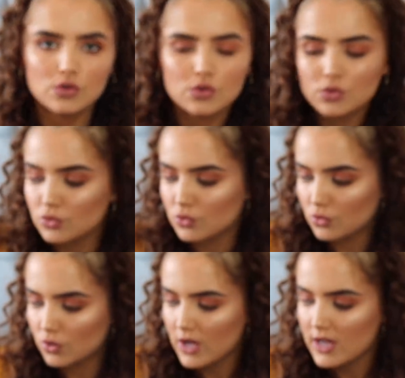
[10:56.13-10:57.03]

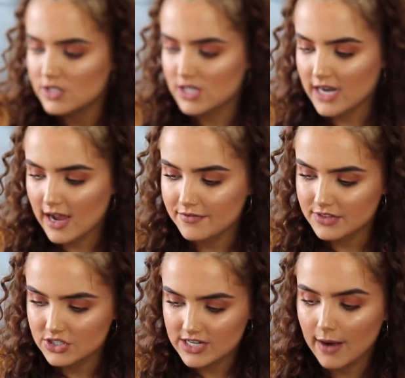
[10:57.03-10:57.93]
all done out of the
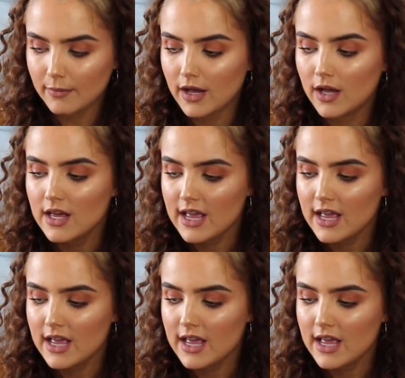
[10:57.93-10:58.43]
shower,